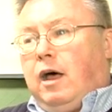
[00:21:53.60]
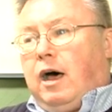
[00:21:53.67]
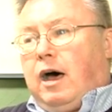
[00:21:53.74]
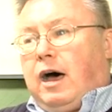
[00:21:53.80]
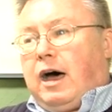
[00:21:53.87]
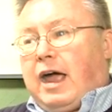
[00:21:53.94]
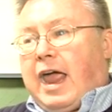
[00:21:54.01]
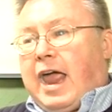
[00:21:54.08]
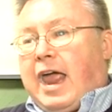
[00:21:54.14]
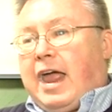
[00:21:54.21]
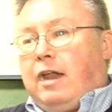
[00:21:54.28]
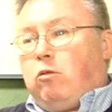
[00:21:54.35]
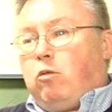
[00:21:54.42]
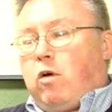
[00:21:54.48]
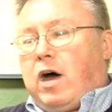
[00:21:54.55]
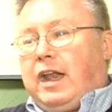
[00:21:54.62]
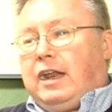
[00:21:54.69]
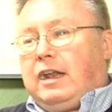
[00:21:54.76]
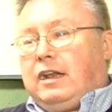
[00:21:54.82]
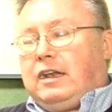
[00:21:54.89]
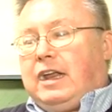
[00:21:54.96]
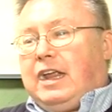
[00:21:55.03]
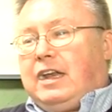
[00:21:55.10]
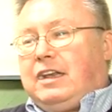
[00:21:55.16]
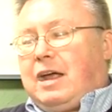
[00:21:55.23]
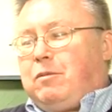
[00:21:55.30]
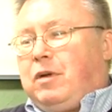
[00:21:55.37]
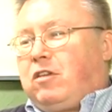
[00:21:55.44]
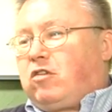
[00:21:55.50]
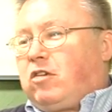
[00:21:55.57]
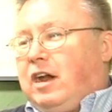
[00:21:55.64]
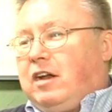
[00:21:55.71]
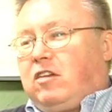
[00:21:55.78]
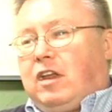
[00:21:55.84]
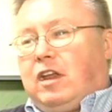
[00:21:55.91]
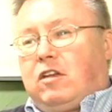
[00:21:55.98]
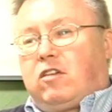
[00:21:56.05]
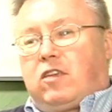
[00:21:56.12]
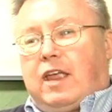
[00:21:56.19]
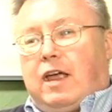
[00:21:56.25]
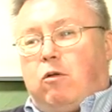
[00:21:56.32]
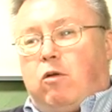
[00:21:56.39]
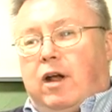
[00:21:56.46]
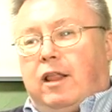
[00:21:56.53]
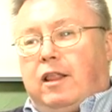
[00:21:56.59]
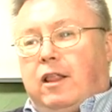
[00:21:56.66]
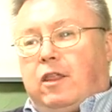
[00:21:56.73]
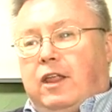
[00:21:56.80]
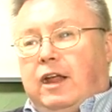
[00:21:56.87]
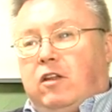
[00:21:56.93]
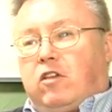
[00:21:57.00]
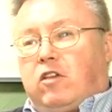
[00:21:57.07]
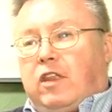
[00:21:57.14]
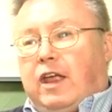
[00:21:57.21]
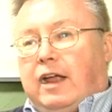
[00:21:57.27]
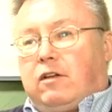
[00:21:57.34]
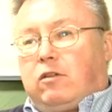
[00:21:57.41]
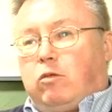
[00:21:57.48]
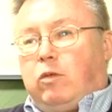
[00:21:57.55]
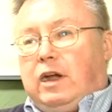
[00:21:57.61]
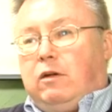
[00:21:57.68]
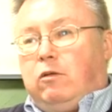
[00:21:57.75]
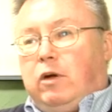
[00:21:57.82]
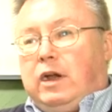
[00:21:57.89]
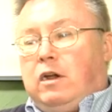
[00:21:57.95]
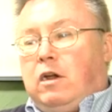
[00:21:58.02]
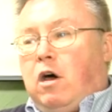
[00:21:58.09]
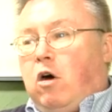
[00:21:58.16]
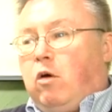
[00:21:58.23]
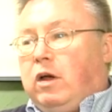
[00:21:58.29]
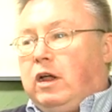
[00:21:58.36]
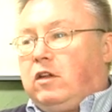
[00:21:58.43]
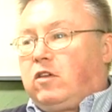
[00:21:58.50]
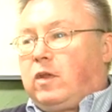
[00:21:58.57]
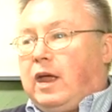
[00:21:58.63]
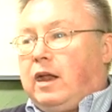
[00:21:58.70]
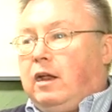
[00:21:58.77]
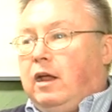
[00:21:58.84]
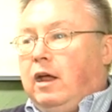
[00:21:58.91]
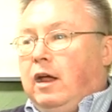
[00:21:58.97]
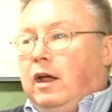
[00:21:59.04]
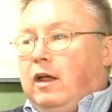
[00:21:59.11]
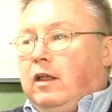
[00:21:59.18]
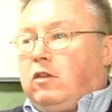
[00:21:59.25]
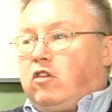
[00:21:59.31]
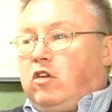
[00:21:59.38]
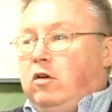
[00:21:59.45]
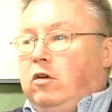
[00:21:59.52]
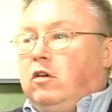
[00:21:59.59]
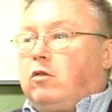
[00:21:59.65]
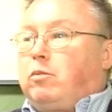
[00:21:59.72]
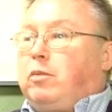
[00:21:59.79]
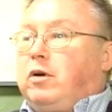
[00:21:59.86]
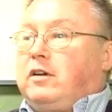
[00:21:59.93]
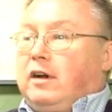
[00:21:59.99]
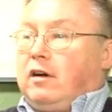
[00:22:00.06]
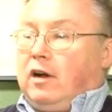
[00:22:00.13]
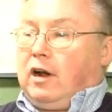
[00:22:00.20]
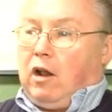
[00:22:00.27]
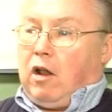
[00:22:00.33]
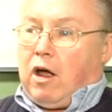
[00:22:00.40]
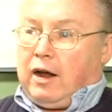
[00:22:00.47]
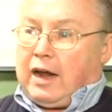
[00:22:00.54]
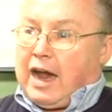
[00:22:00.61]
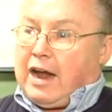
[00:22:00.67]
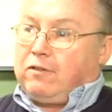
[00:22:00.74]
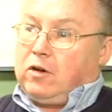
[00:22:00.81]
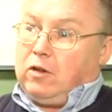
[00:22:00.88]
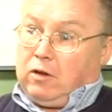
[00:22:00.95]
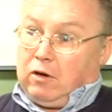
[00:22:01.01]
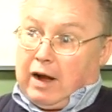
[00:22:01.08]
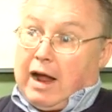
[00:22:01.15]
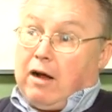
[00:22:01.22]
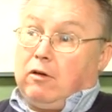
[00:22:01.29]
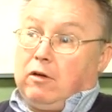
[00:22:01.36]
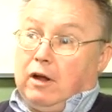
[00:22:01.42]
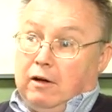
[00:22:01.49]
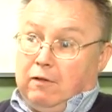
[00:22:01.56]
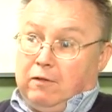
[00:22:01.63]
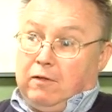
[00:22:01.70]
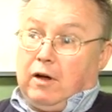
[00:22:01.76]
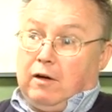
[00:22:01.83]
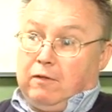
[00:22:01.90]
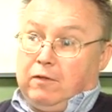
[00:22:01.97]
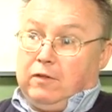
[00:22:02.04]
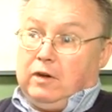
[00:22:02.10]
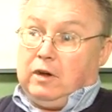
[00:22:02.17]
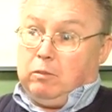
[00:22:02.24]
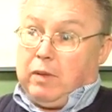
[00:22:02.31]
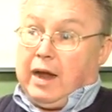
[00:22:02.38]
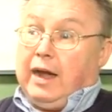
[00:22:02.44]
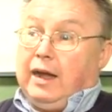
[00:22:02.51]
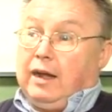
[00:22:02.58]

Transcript: And what it demonstrates is that one of the things that we know is that students, particularly long after they're out of debate